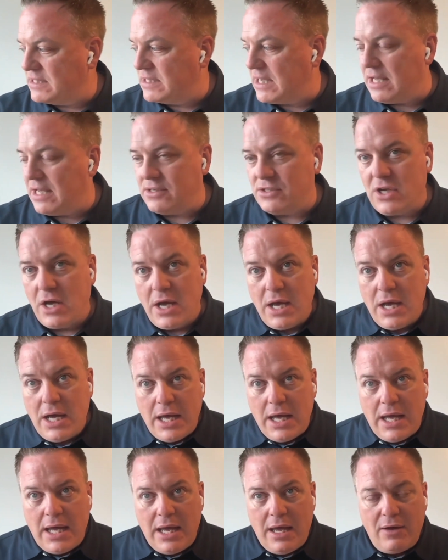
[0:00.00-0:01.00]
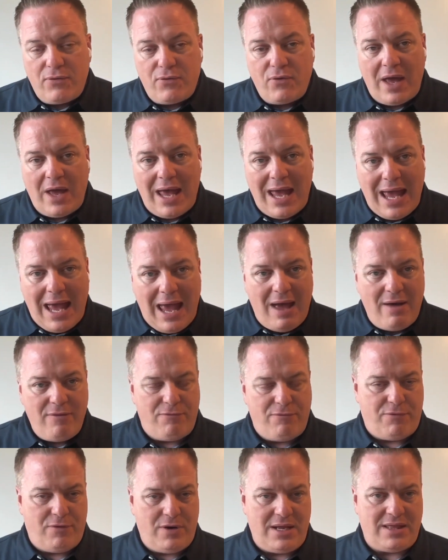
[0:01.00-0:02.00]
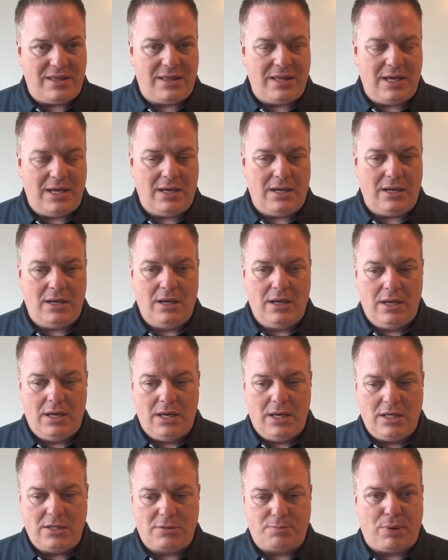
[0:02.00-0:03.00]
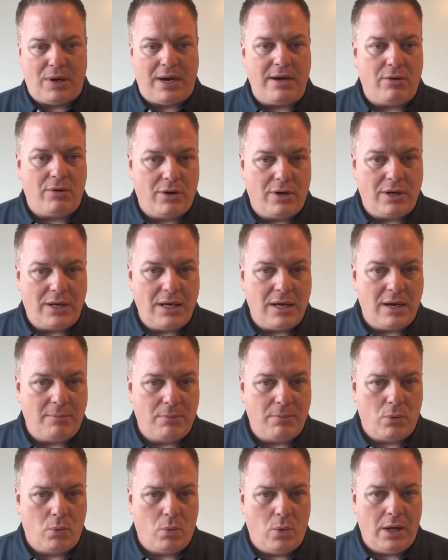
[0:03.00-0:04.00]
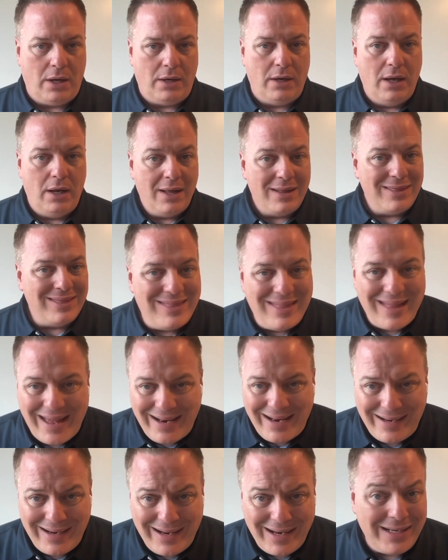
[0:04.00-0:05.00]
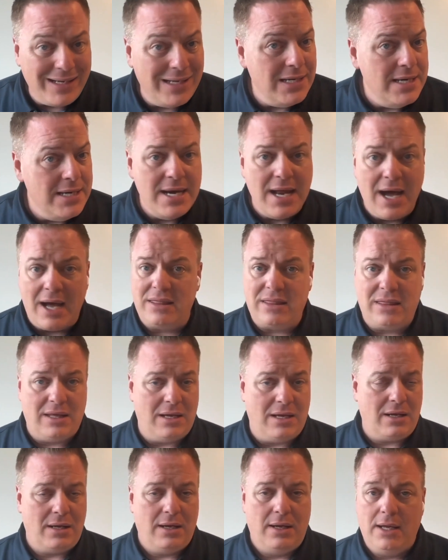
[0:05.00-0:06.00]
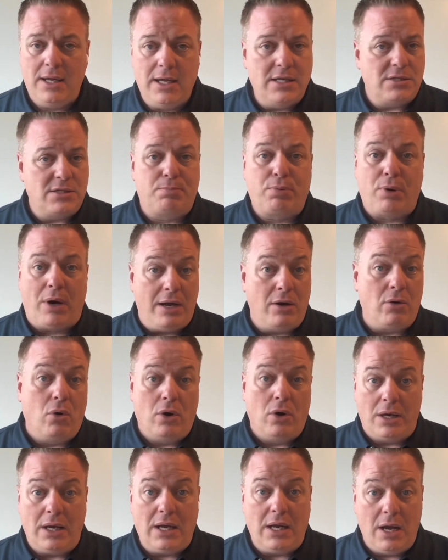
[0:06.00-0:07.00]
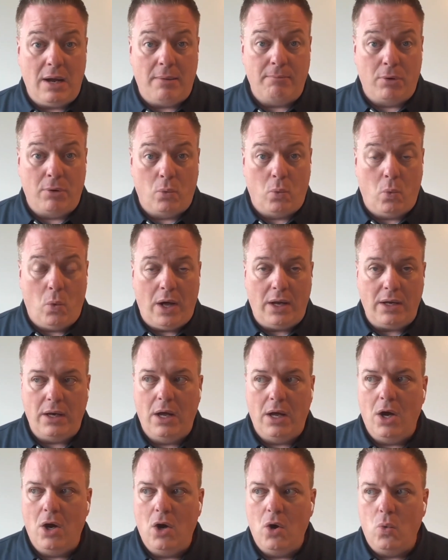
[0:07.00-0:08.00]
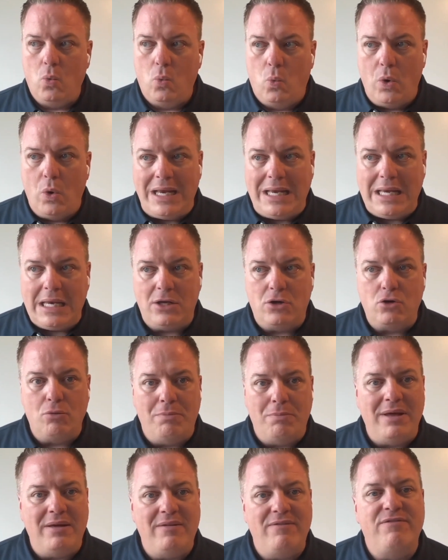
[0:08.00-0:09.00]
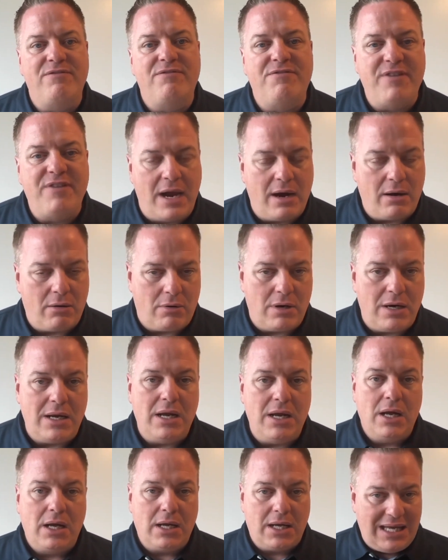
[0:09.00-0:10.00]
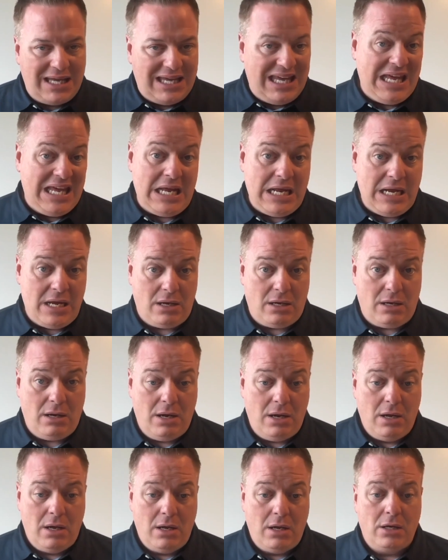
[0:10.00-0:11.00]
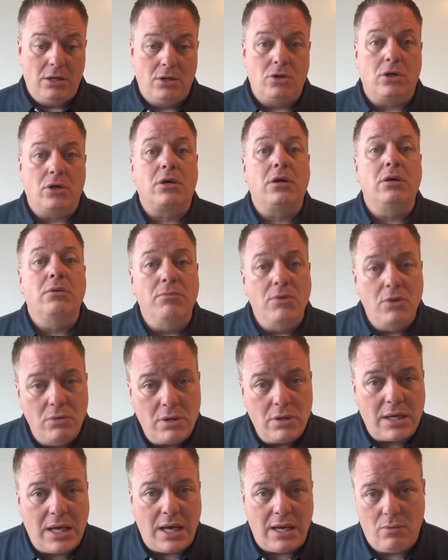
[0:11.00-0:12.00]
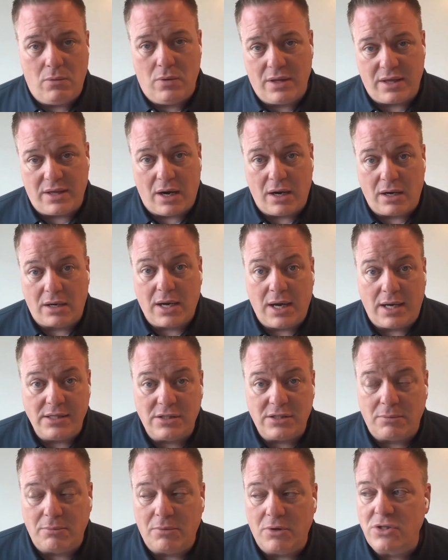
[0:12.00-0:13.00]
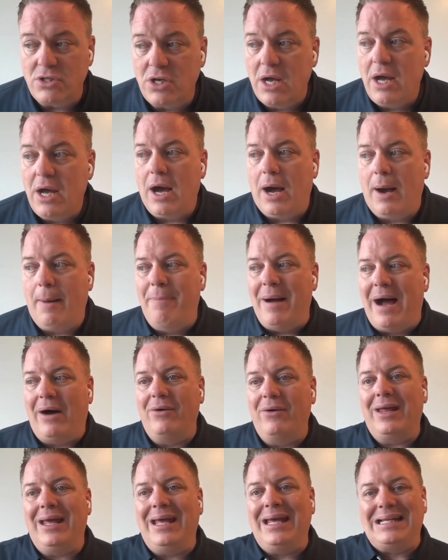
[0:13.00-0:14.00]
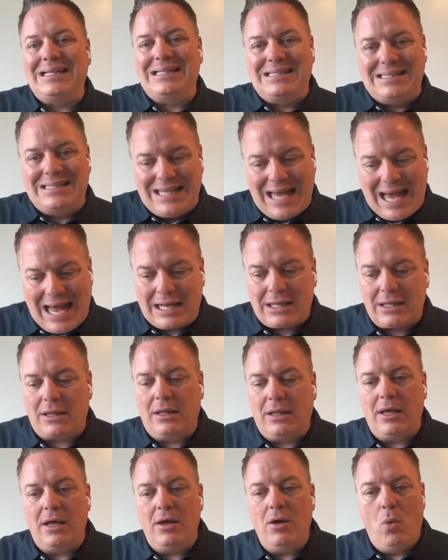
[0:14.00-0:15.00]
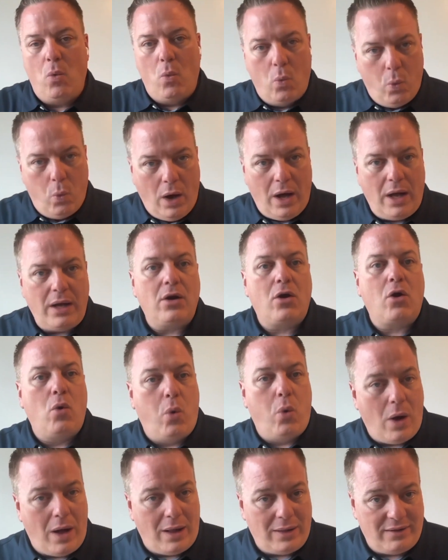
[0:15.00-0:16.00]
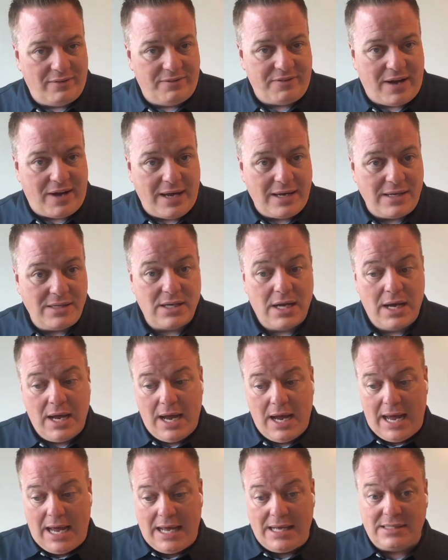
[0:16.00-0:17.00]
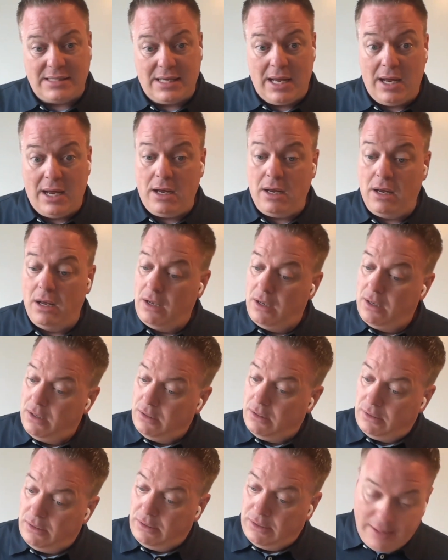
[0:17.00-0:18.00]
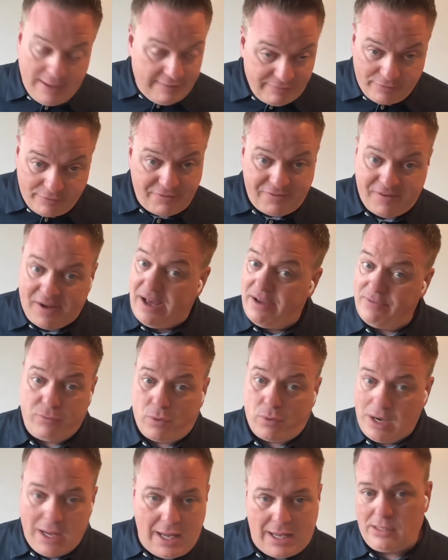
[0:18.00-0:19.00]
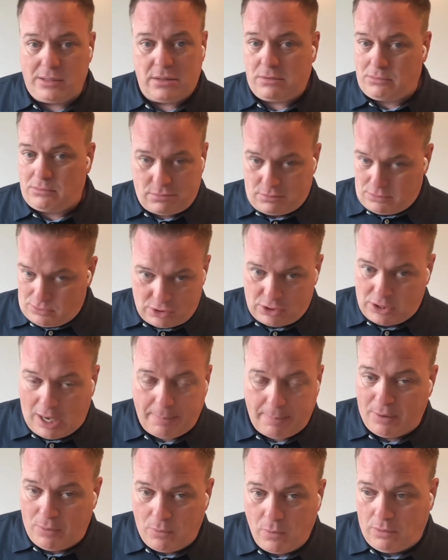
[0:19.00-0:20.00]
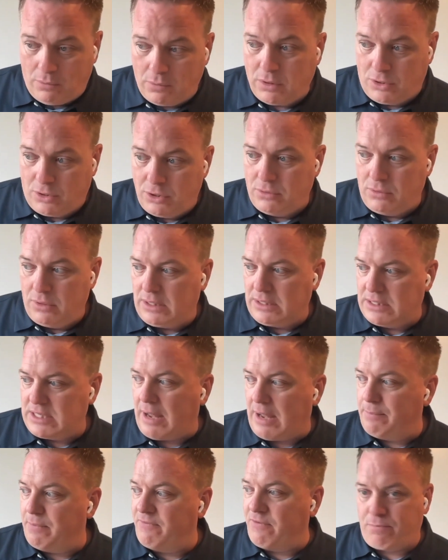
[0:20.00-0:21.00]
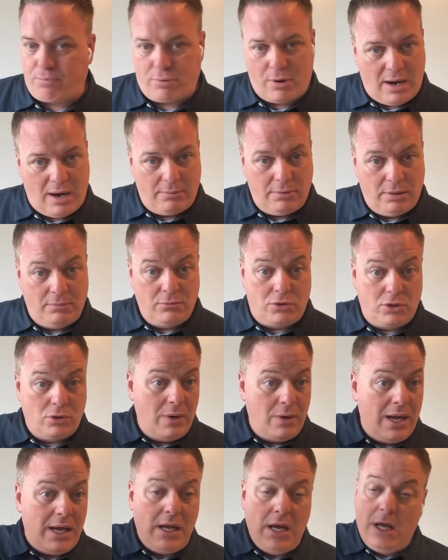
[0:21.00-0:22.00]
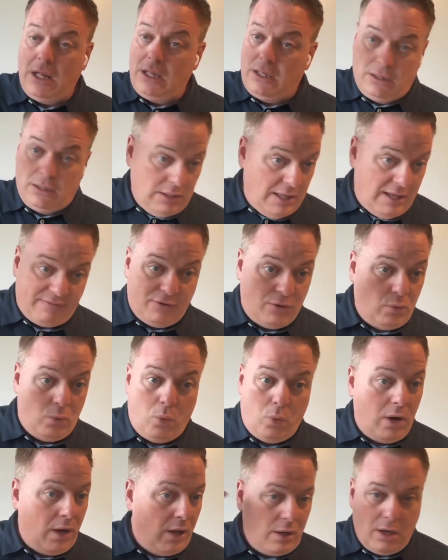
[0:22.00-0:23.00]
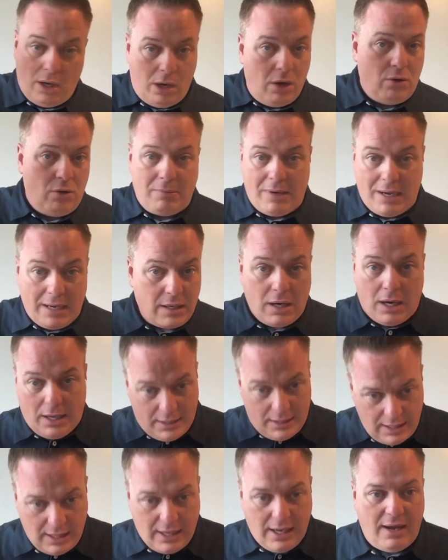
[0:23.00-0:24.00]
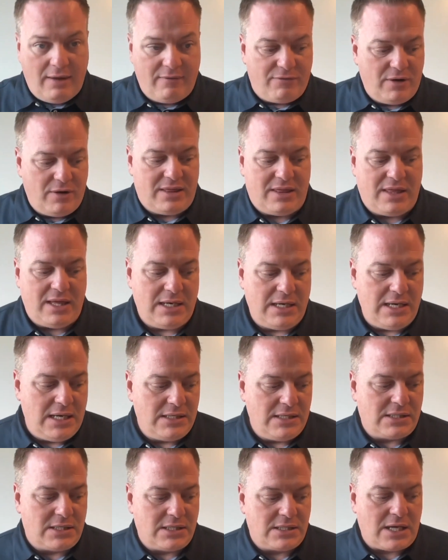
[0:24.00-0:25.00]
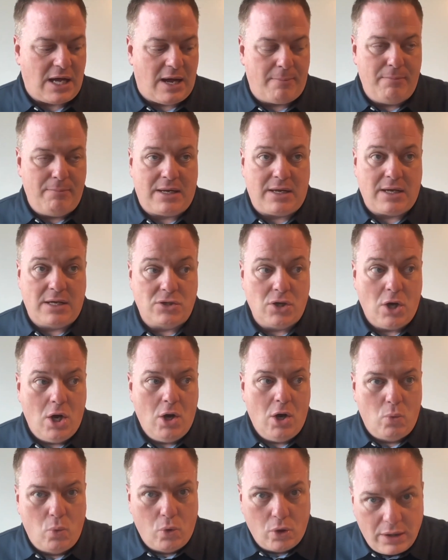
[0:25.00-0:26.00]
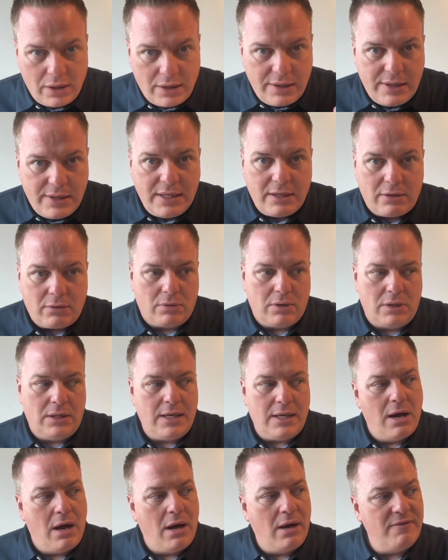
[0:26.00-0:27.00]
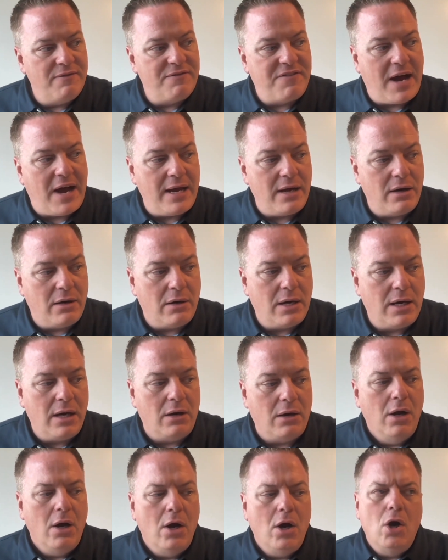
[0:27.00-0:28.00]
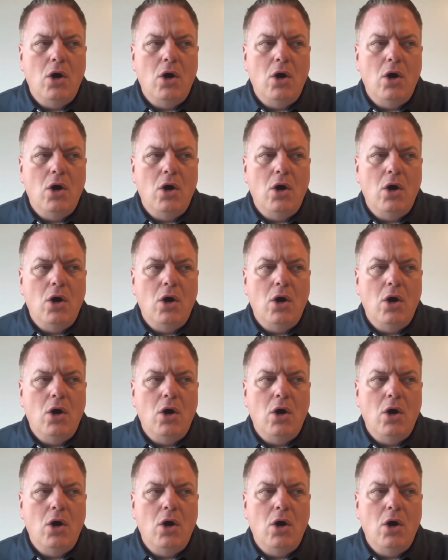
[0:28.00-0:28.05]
says, if everything is priority number one, then nothing is priority number one. We need to be very keen to communicate with our customers about exactly what qualifies as a level 5. We're not stopping what we're doing type of a problem to a level 1, oh my God, everything needs to stop because we're literally on fire here.